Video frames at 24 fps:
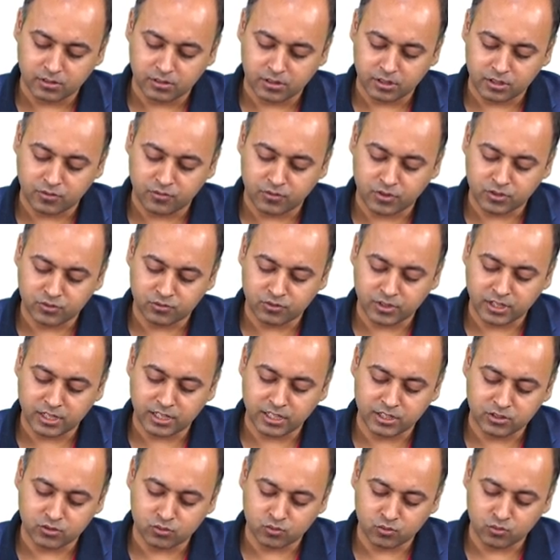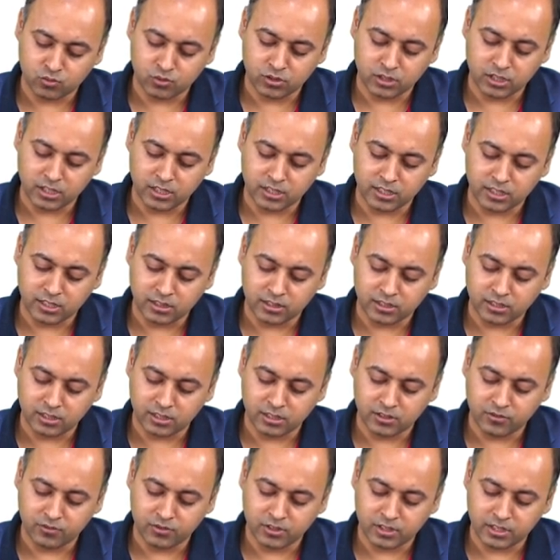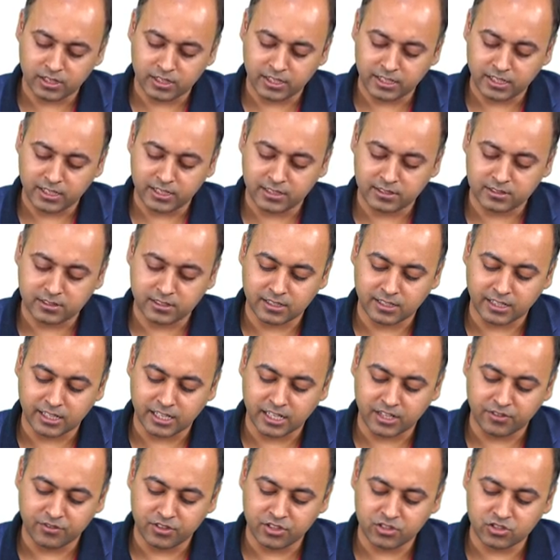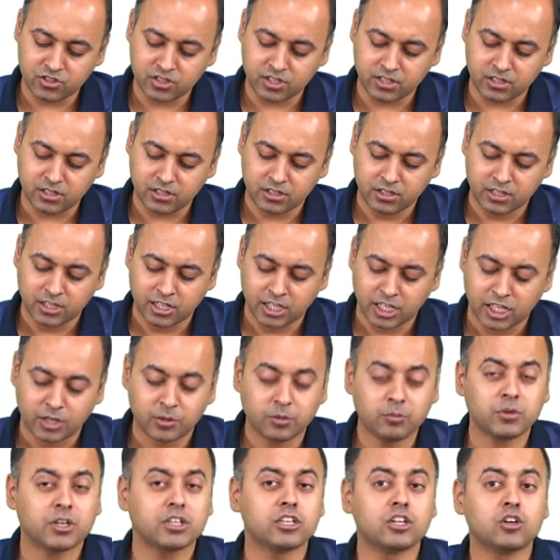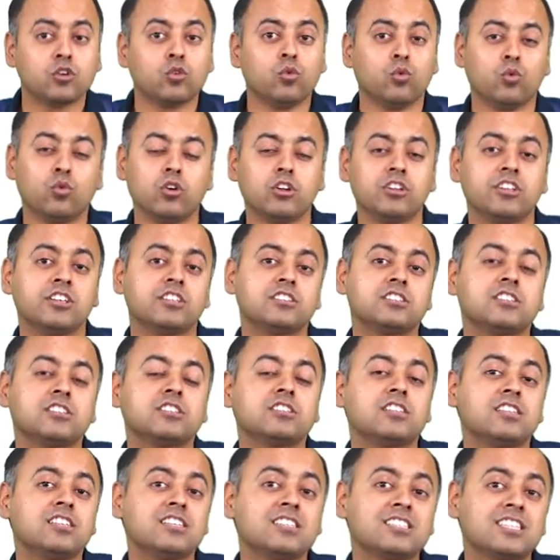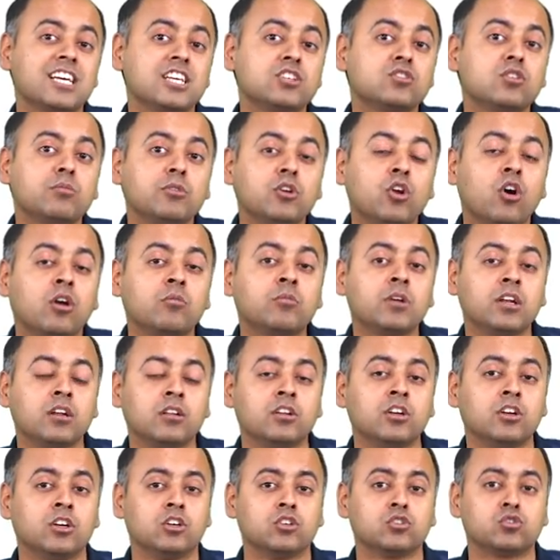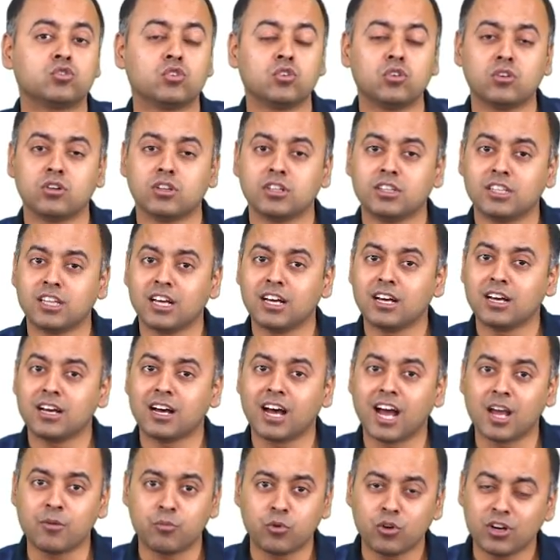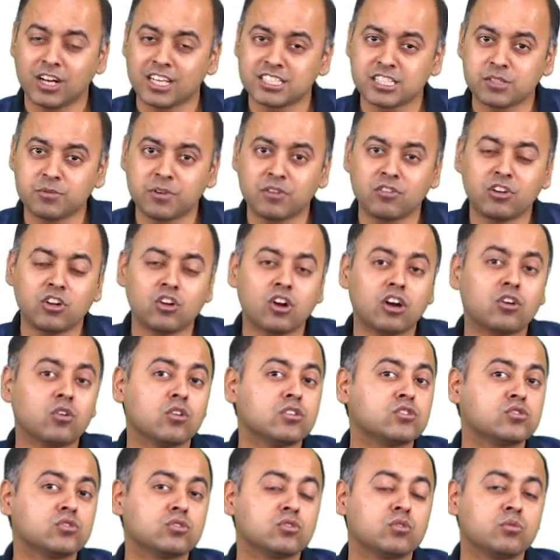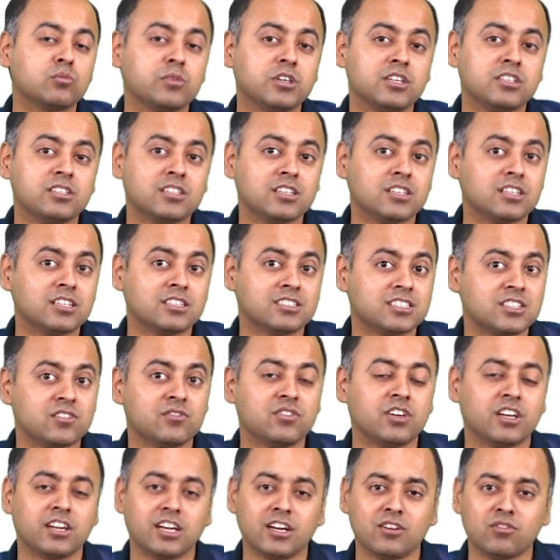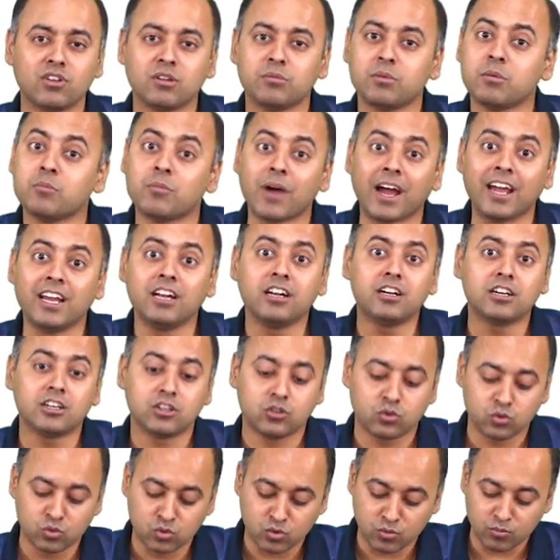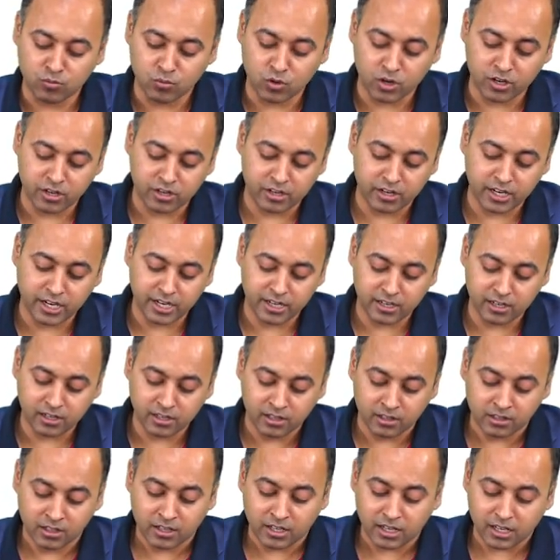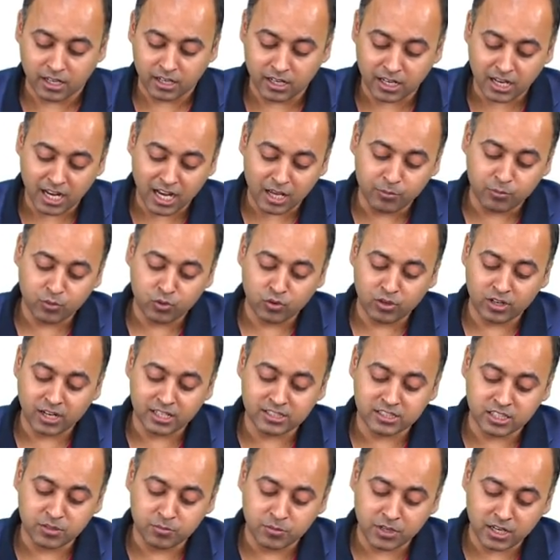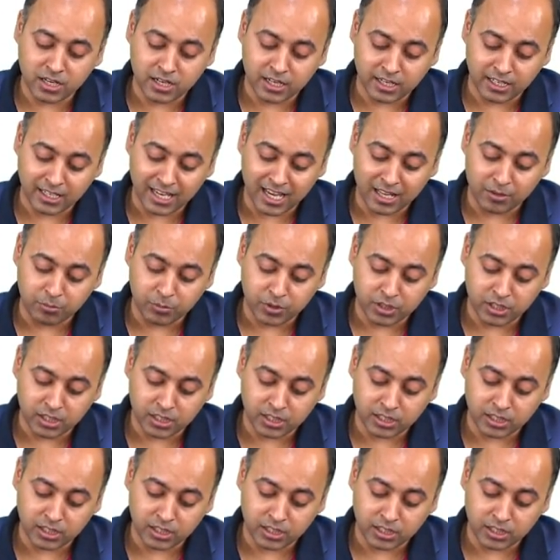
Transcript: The phosphorylase only in the liver is deficient. Remember, the gluconeogenesis in this case will be normal. So, the hypoglycemia will not also be severe. It will be mild to moderate hypoglycemia can be